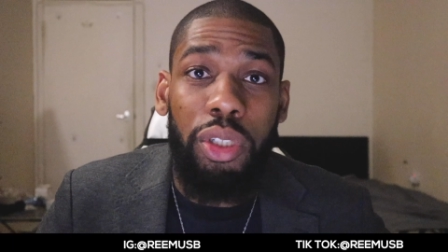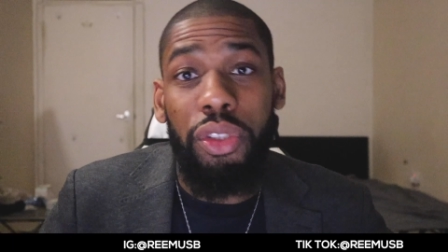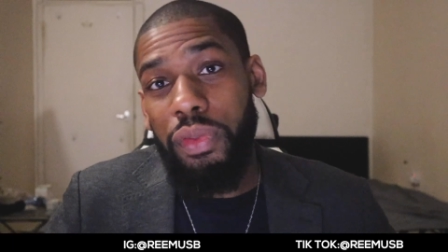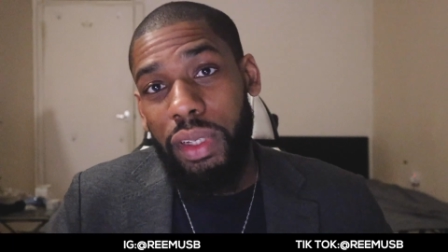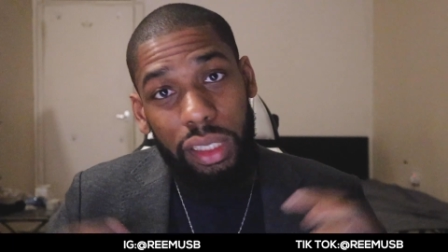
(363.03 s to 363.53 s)
what
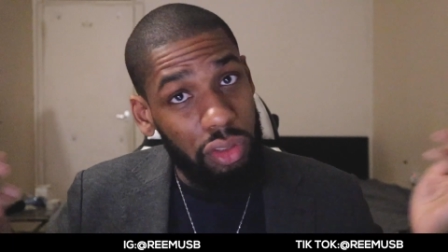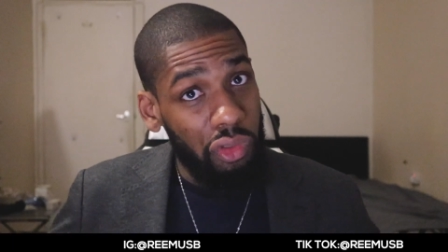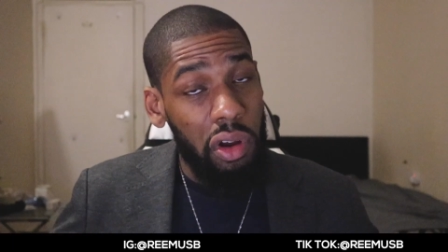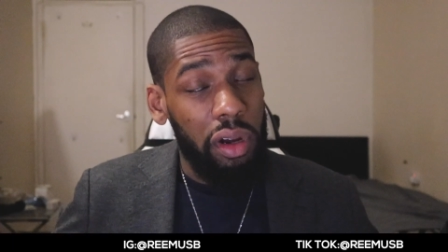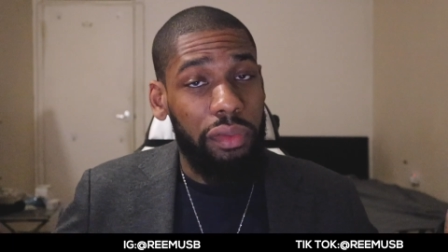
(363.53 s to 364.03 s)
do you think is
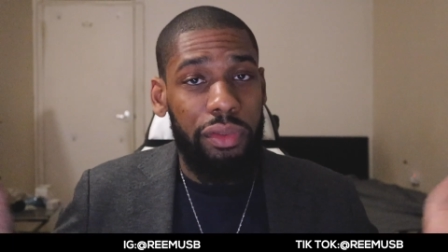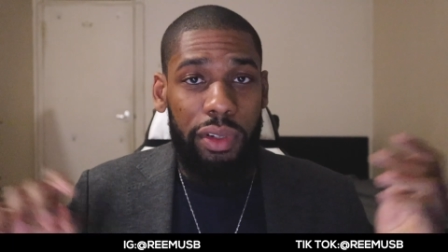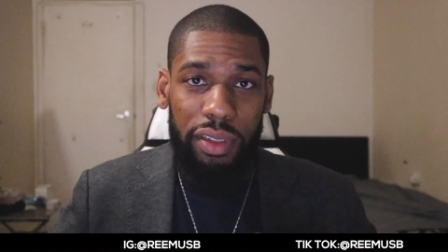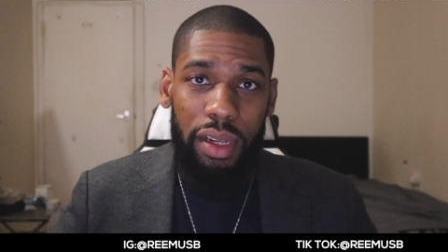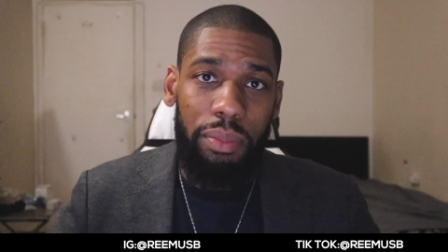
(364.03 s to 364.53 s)
wrong,
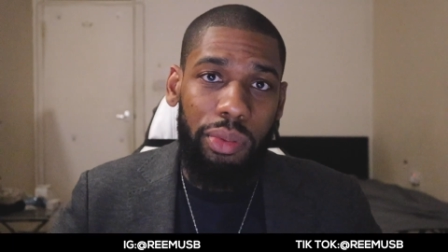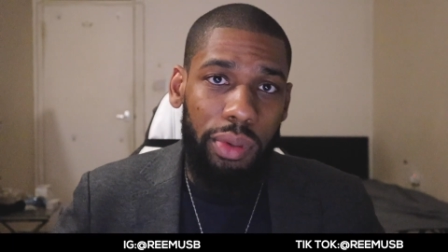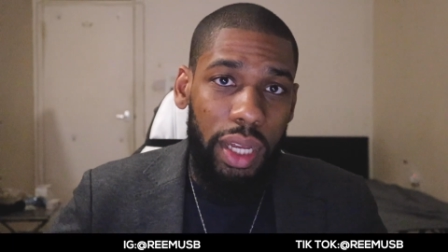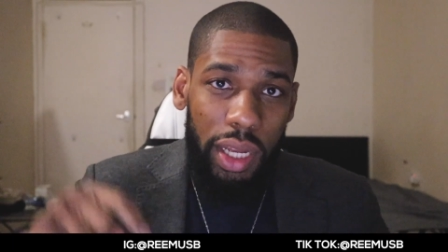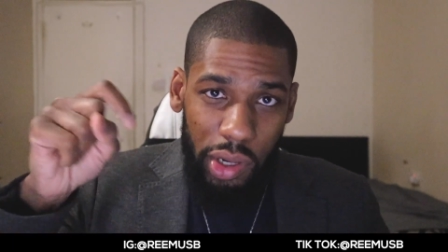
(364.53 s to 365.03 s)
for
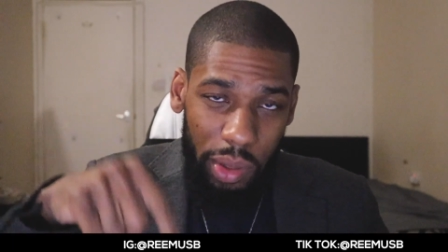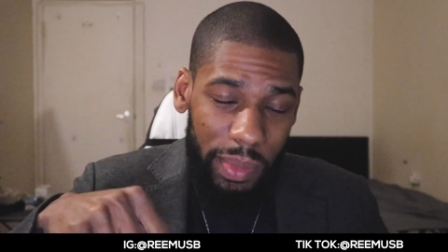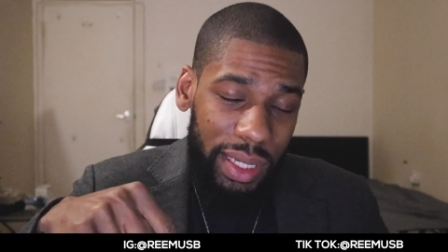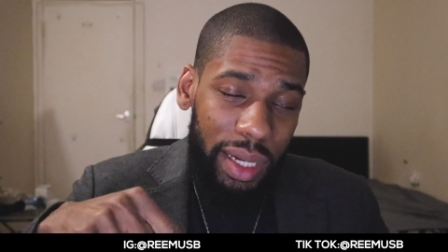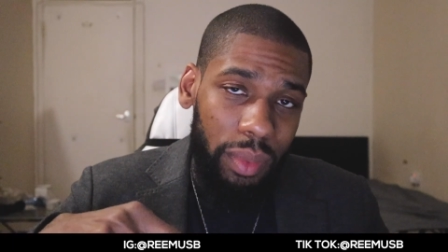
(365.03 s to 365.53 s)
example?
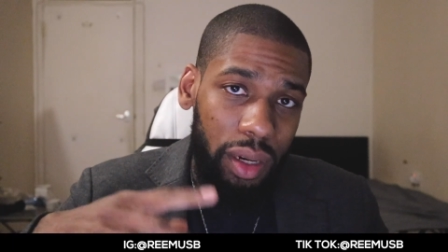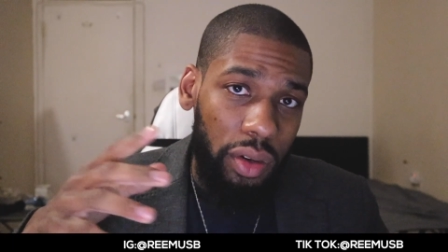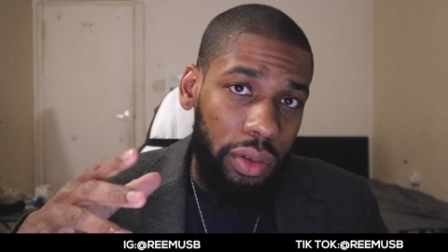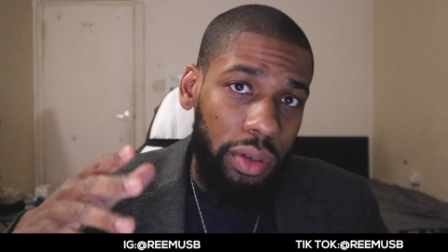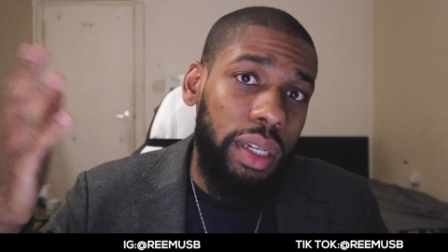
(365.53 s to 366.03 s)
Comment down
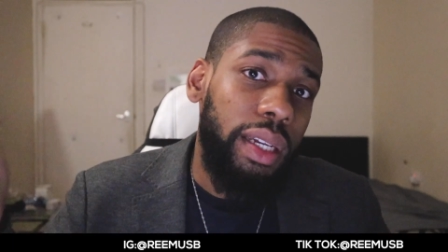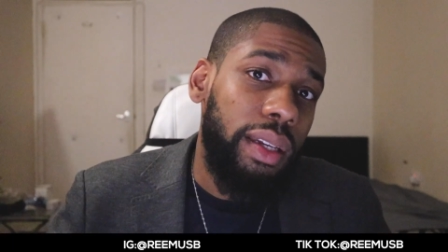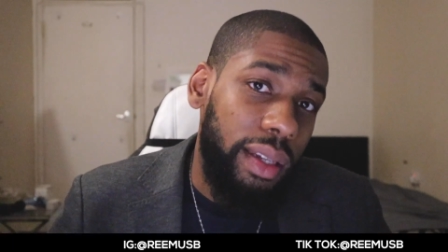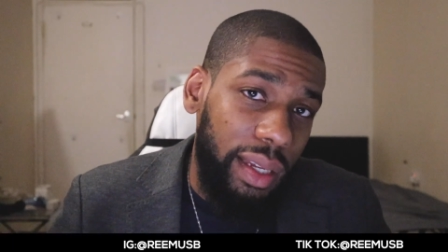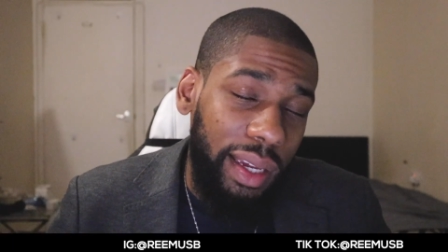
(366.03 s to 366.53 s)
below
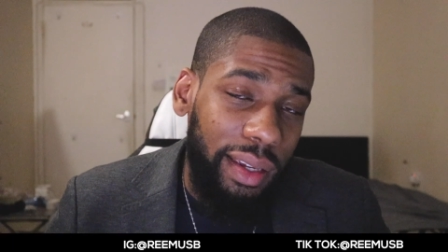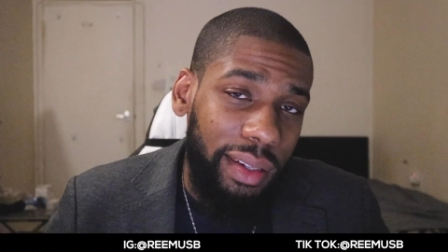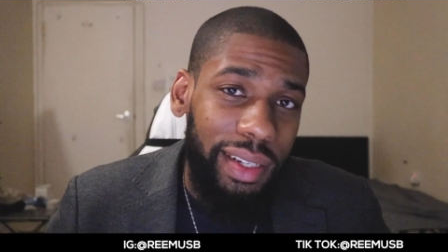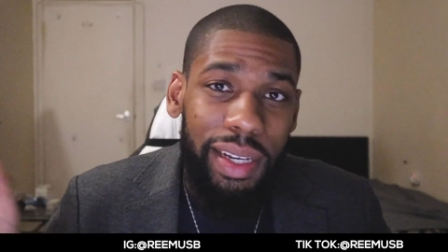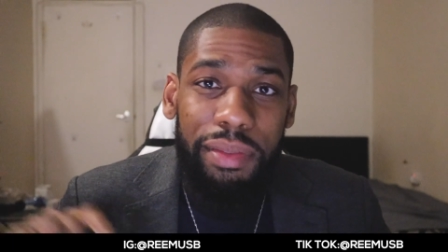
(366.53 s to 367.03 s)

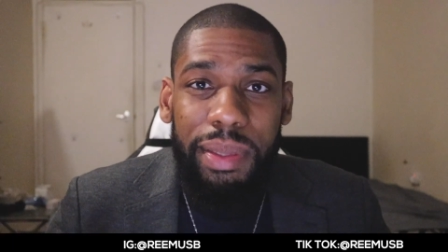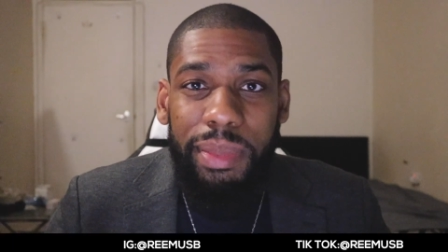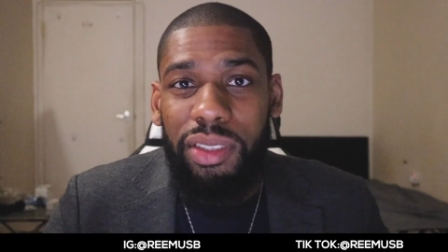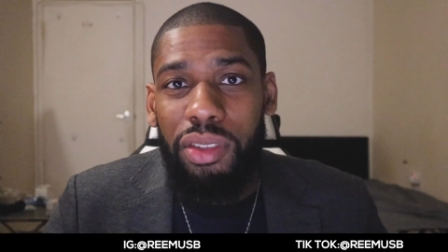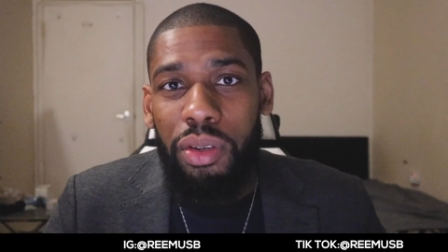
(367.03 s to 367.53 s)
and let
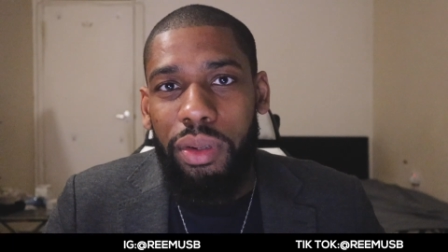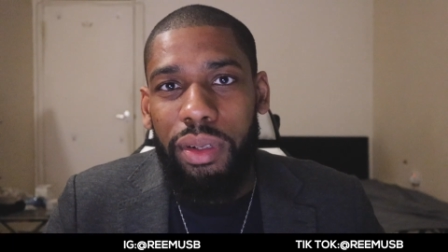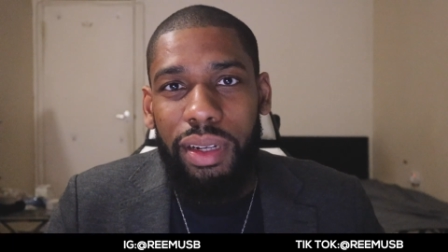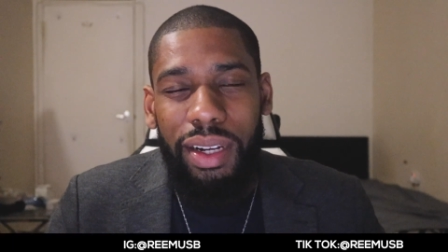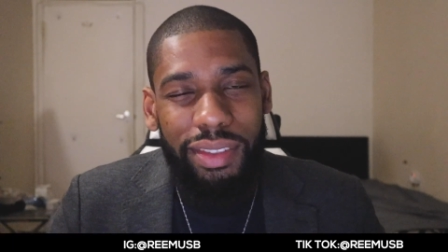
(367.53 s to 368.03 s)
Reemus know.
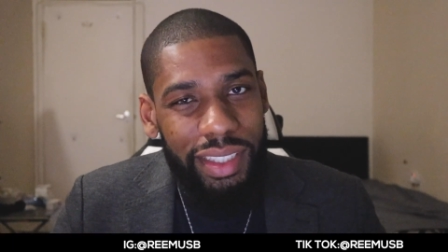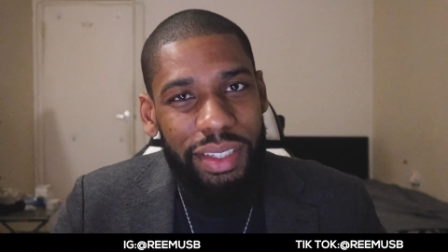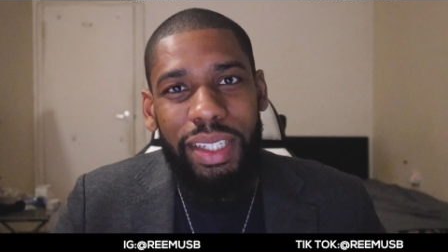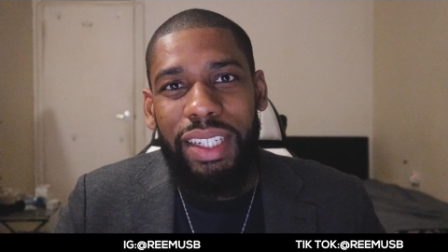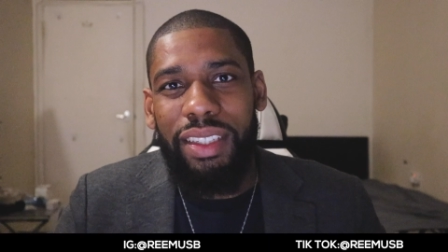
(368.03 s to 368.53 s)
I'll see
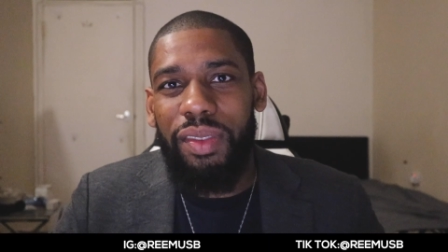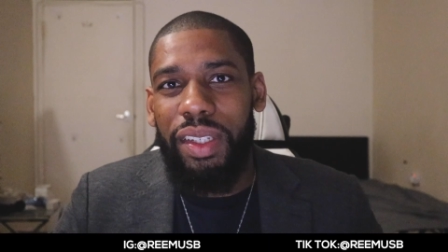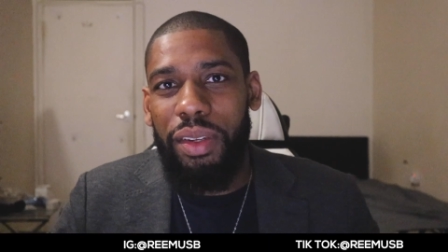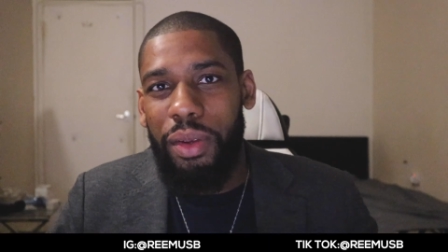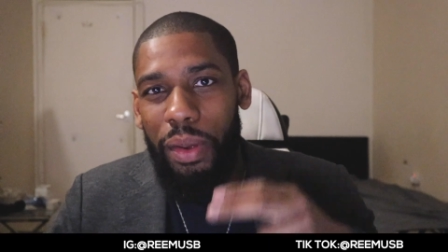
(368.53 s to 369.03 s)
you in the next
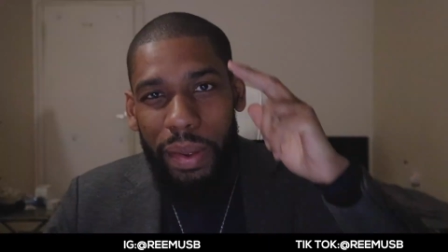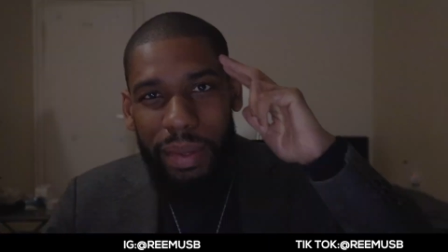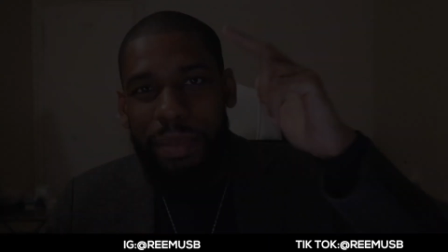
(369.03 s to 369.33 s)
video.